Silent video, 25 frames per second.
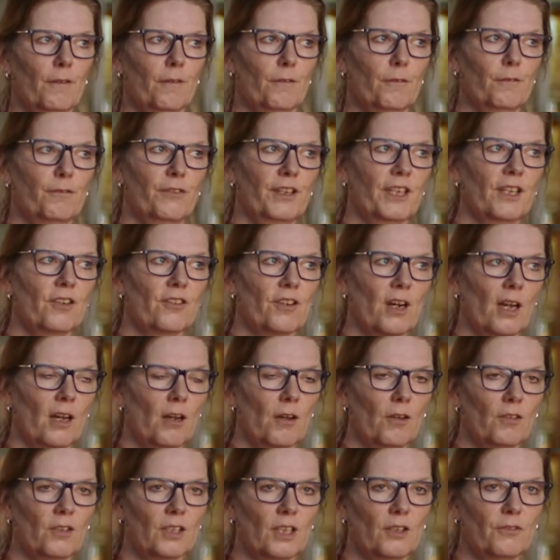figure
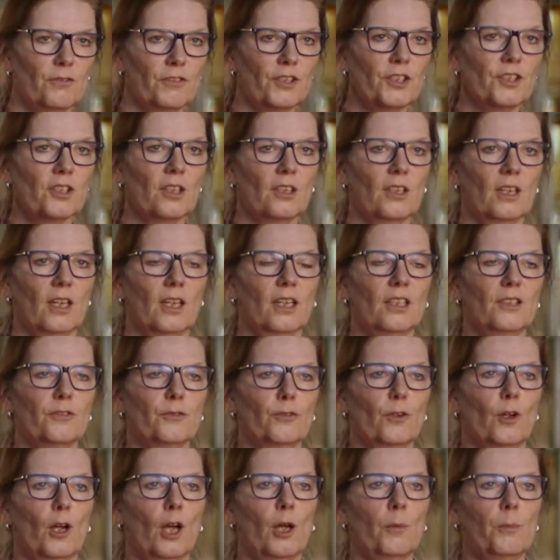out and visualize
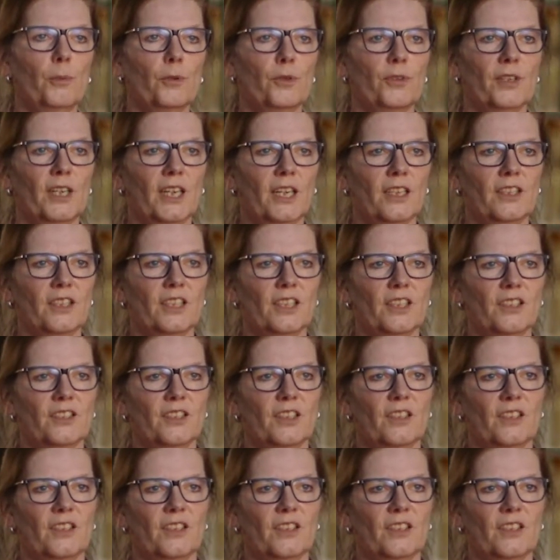for operators